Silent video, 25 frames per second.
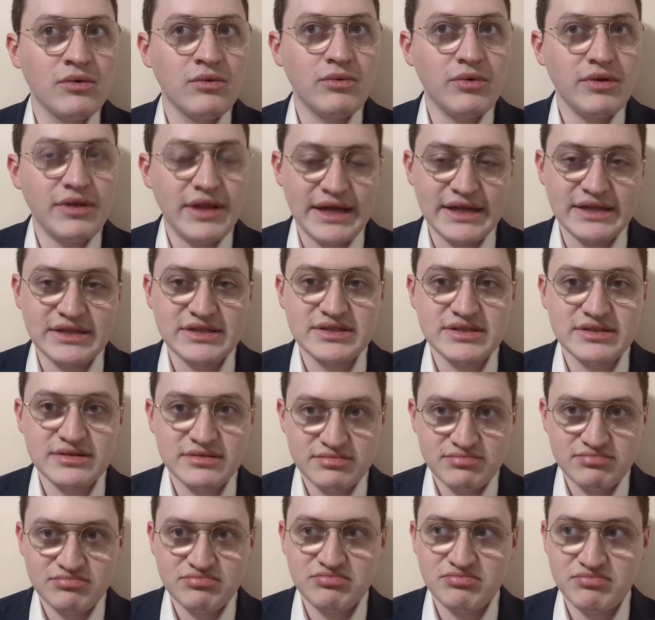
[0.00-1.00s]
Well, that's
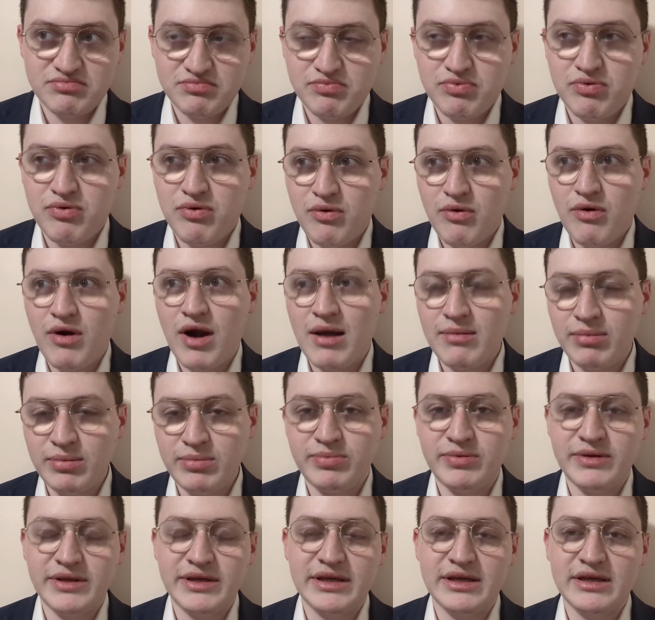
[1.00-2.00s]

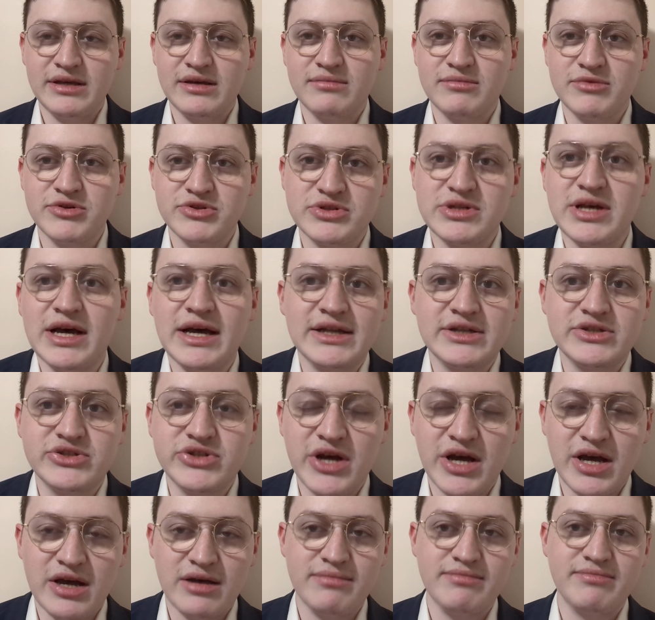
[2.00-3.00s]
probably a Mossad
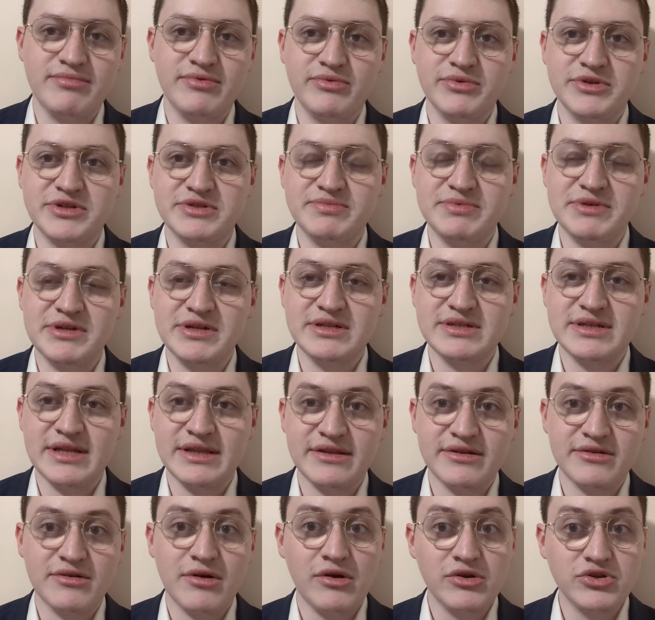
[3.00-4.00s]
job, which means
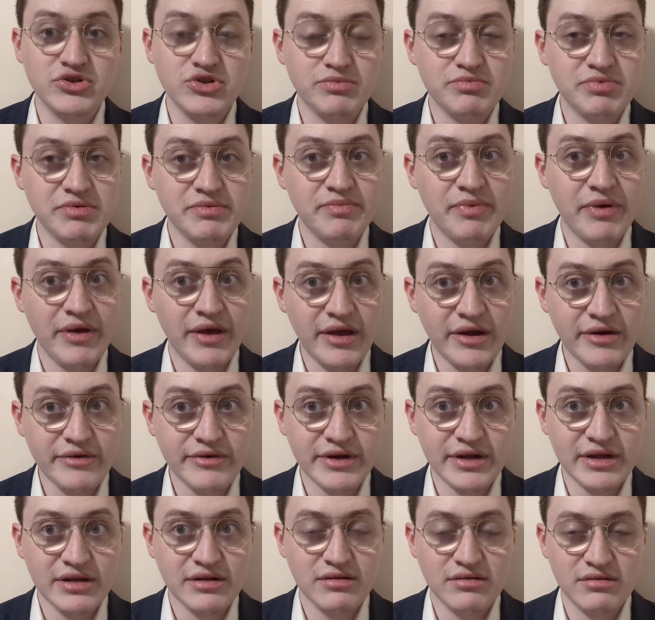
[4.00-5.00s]
that they're also
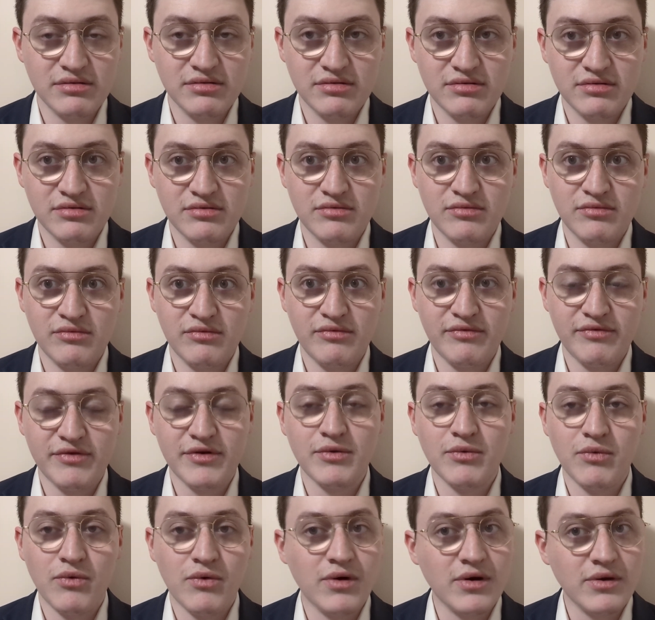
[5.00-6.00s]
preparing
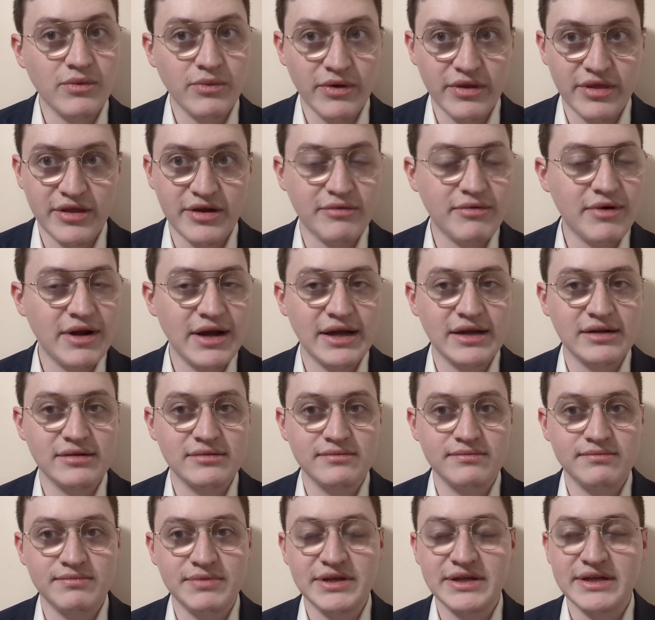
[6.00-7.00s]
for war with Iran.
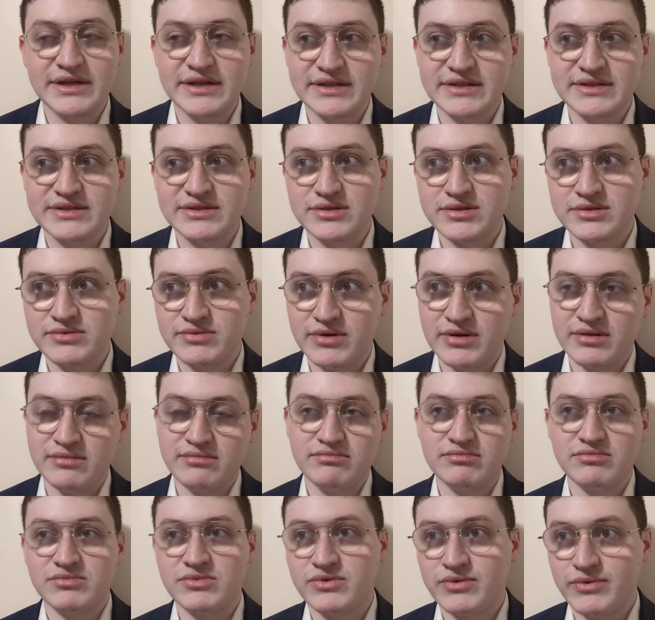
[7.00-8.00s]
Because,
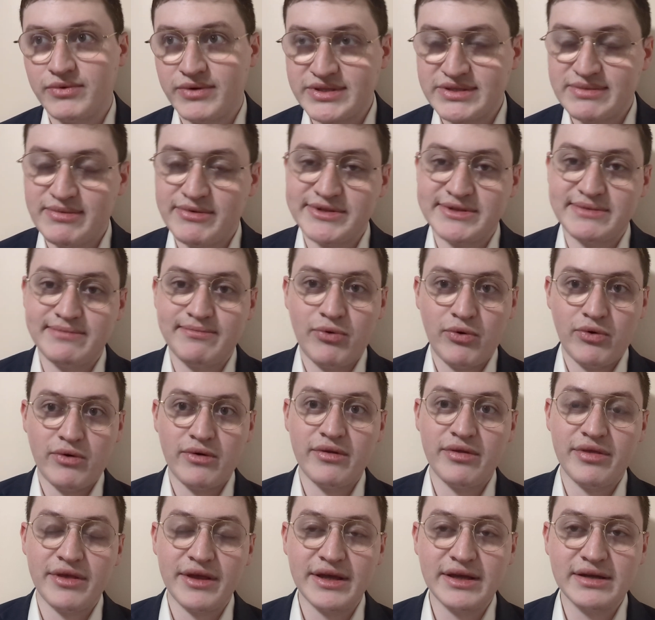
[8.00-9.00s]
well, what's the most
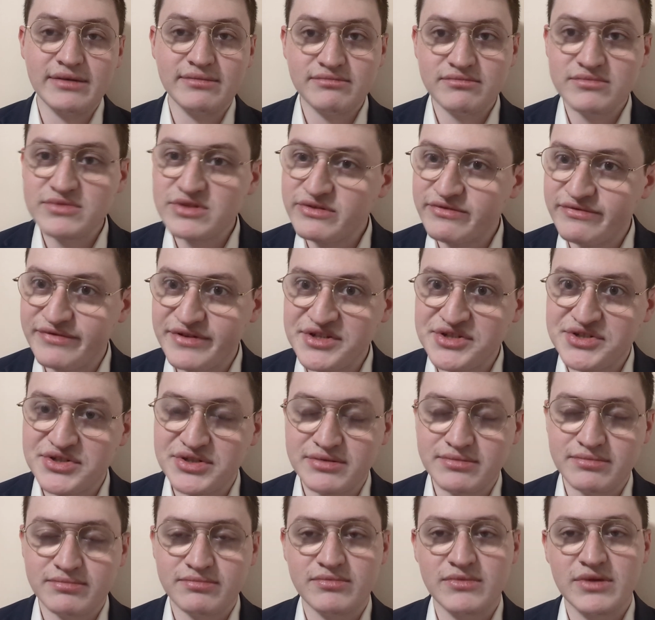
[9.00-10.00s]
important thing?
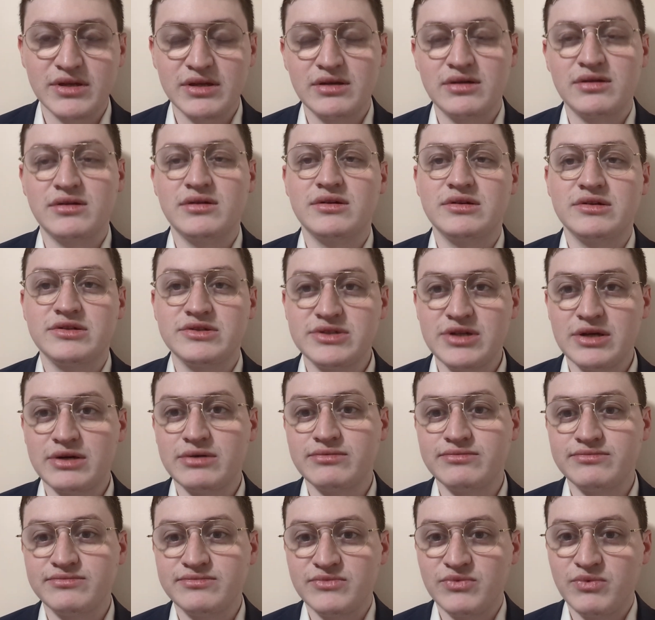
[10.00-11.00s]
Vision.
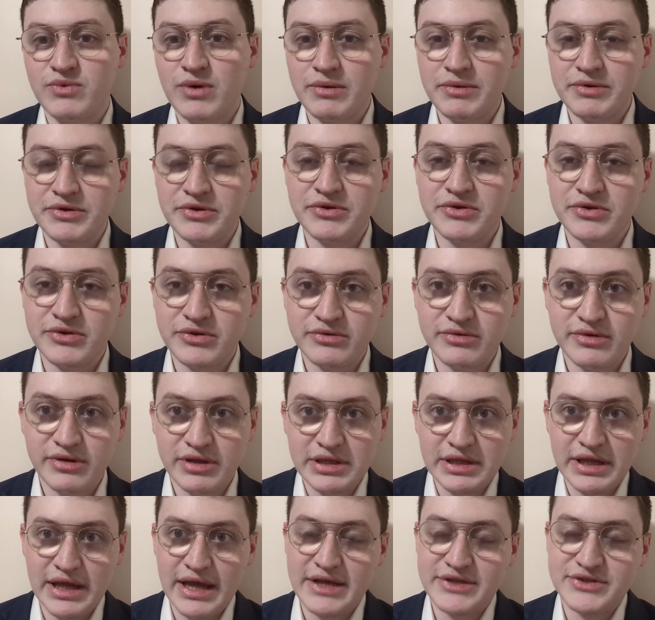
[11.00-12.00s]
So, what would you do
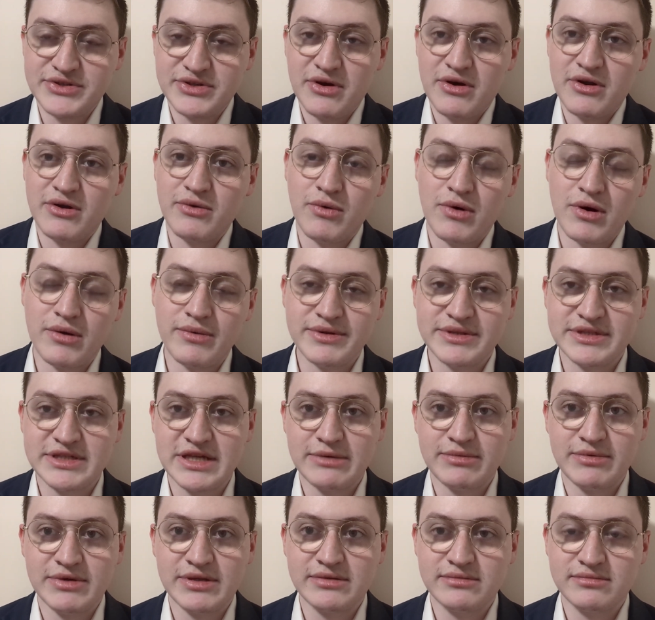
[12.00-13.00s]
in case you go to war with
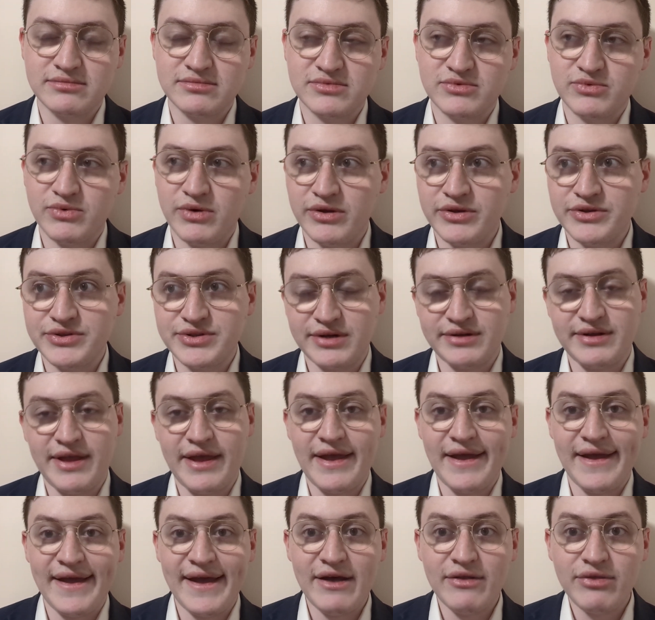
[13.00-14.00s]
someone? Well, you start
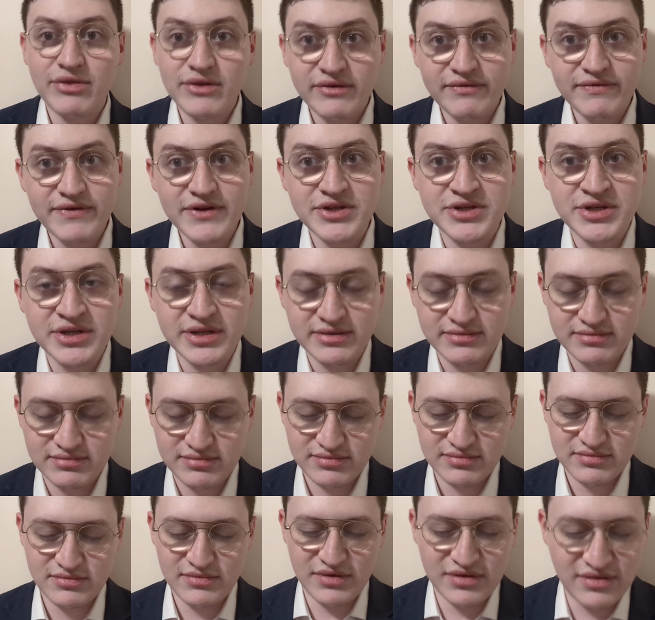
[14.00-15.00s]
taking out their vision
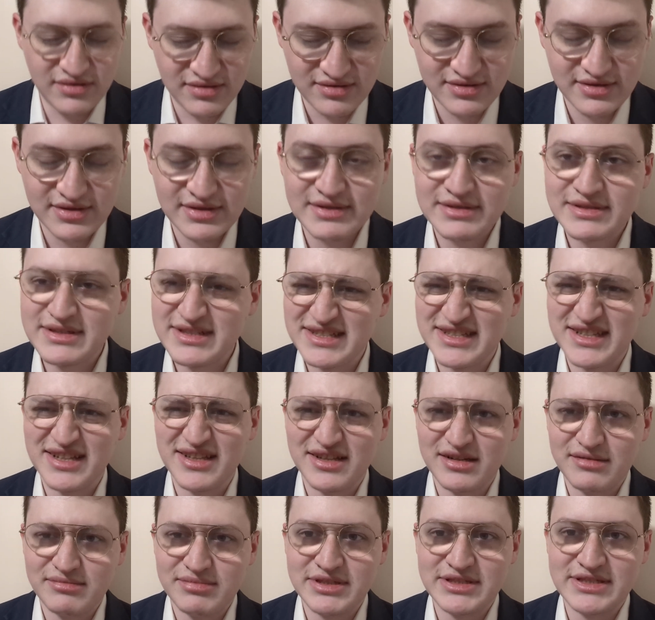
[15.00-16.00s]
a
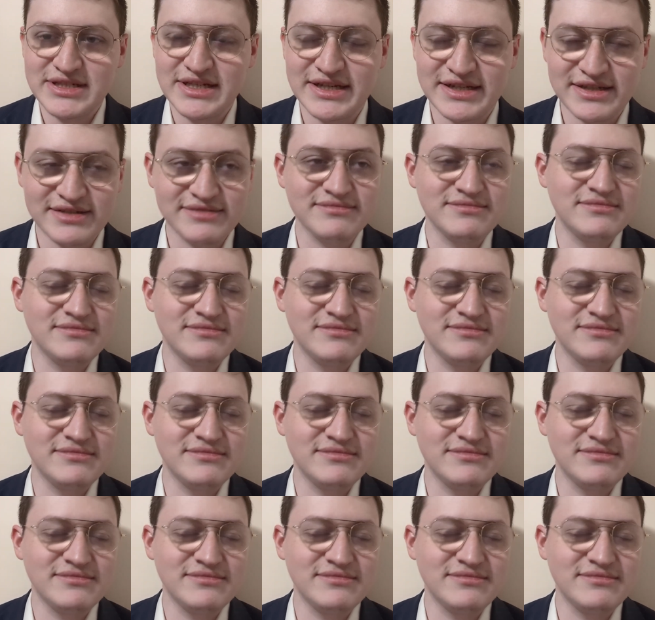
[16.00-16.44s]
little bit sick.